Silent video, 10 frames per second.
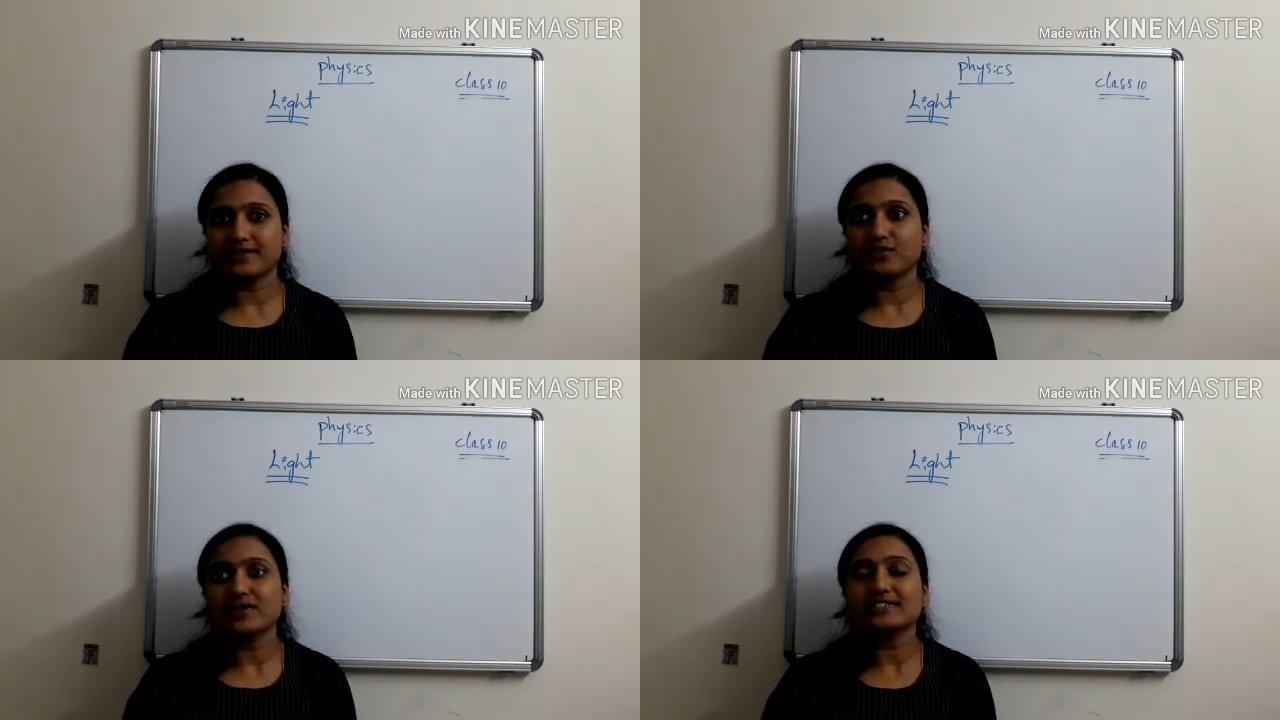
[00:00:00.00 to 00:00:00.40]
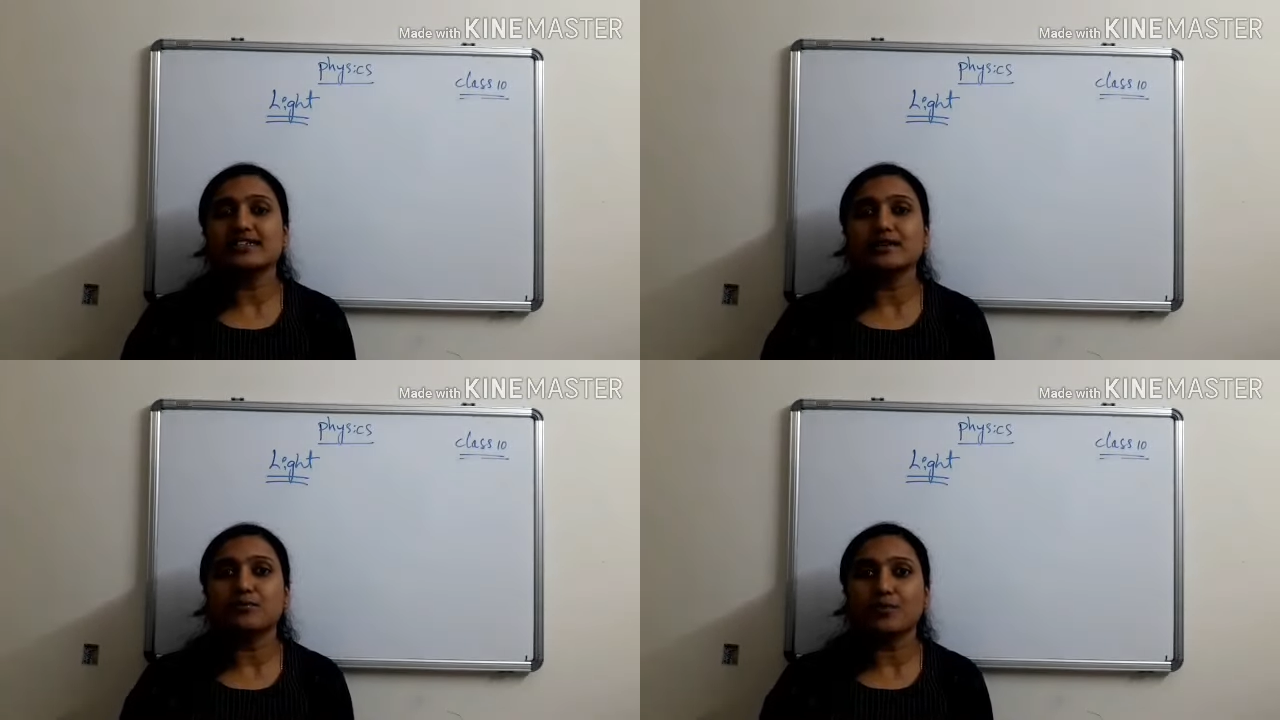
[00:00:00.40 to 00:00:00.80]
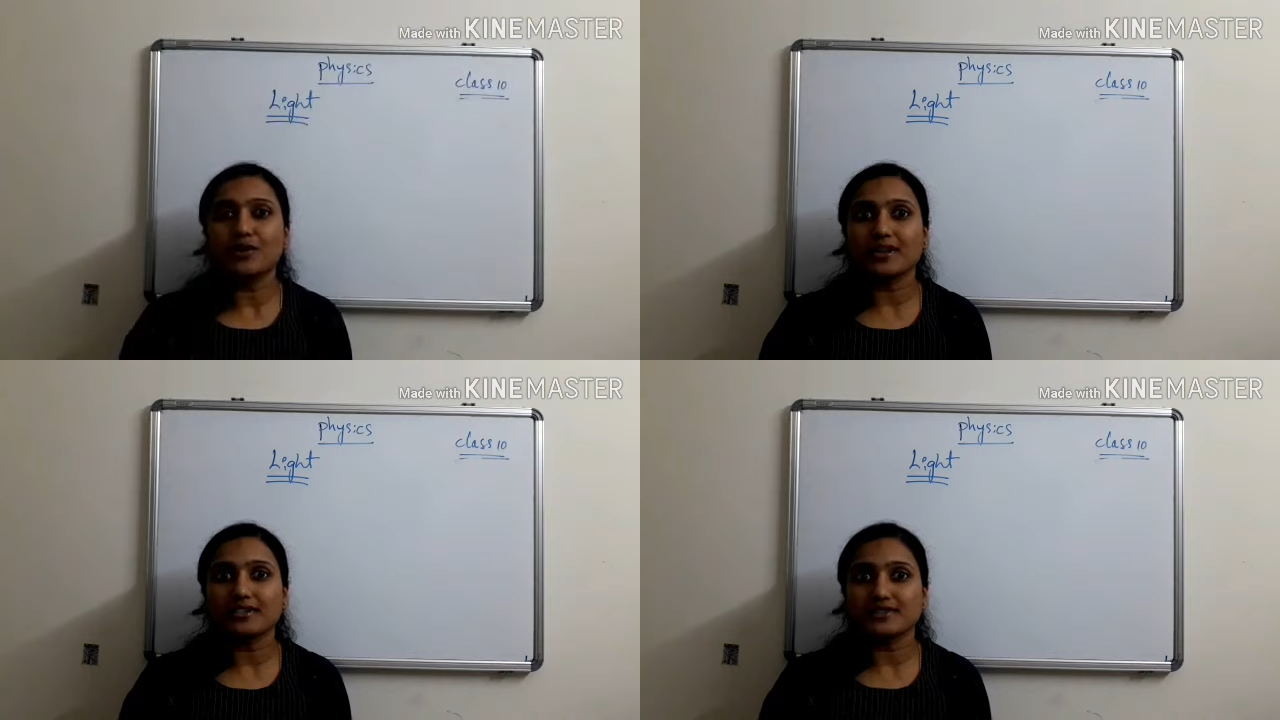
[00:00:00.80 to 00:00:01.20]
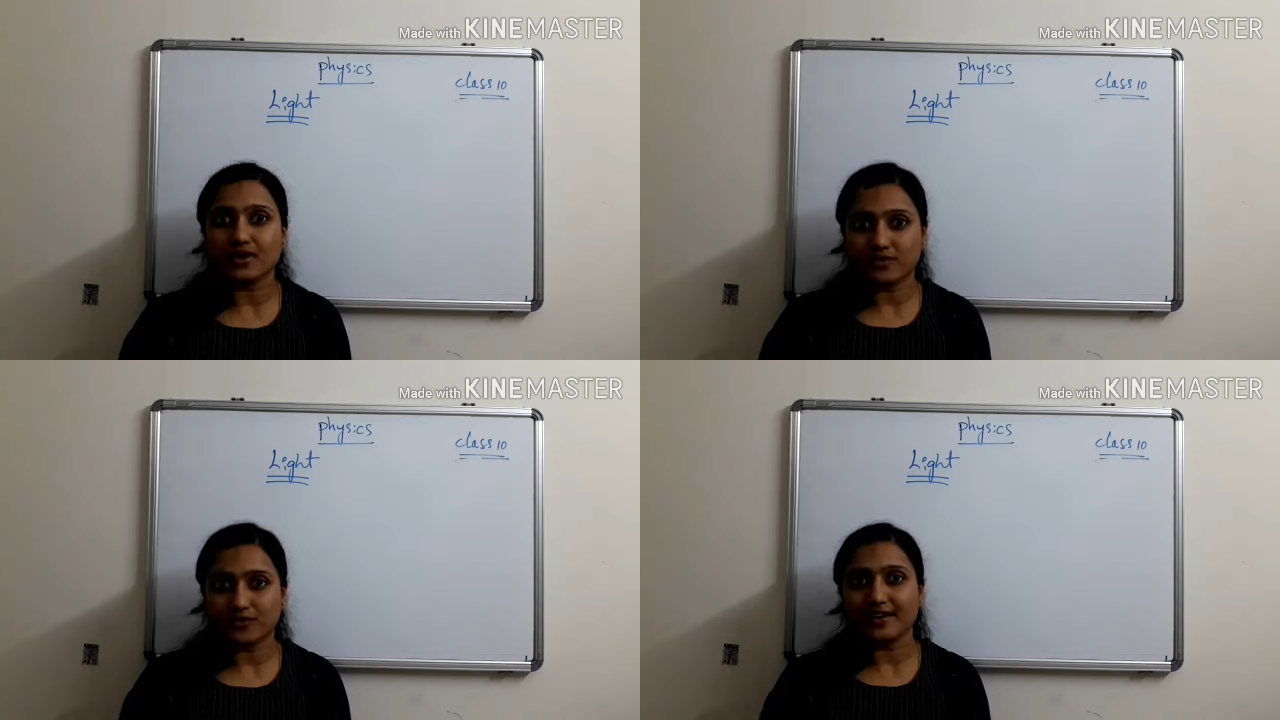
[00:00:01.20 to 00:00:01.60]
What is the importance
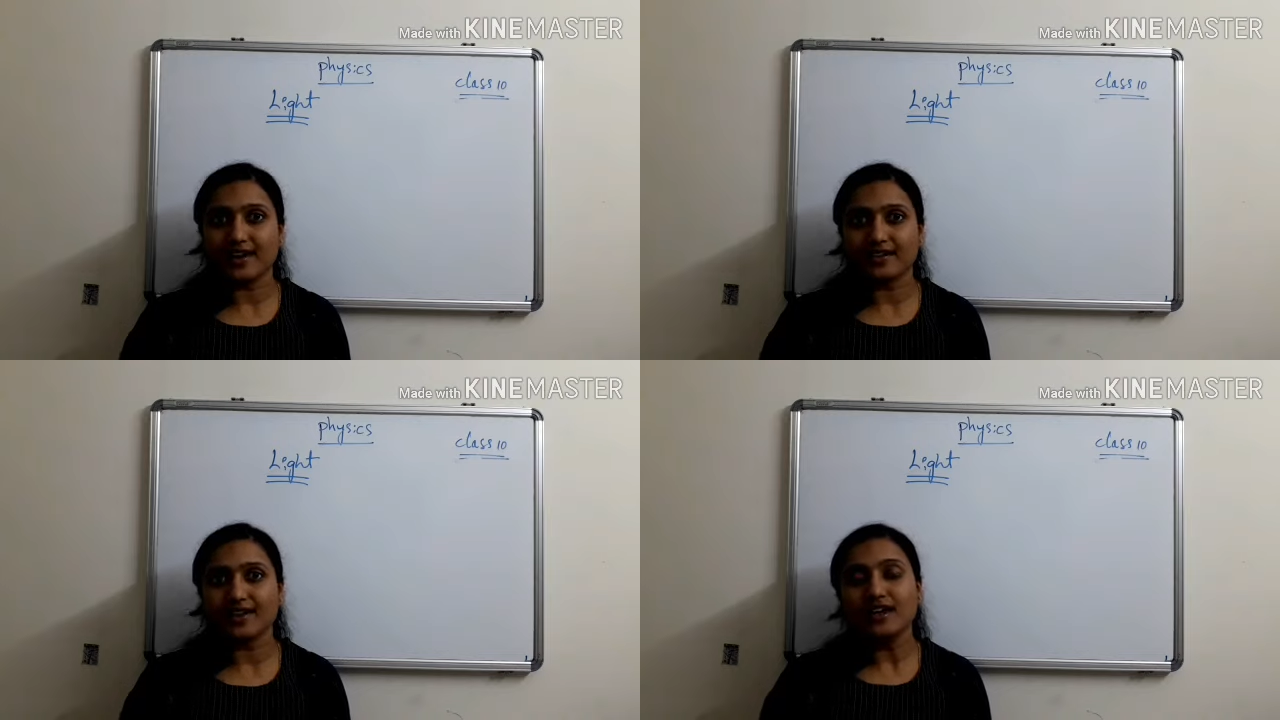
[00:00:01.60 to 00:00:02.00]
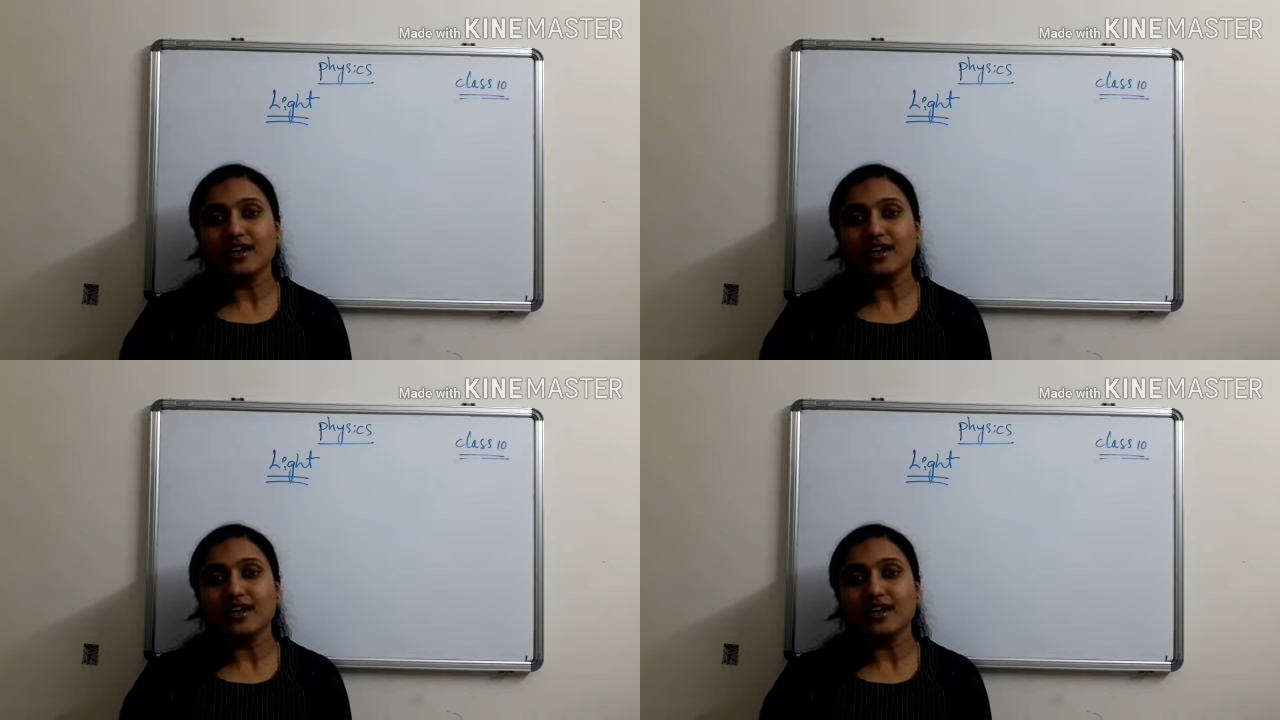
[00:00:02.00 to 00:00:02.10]
of light?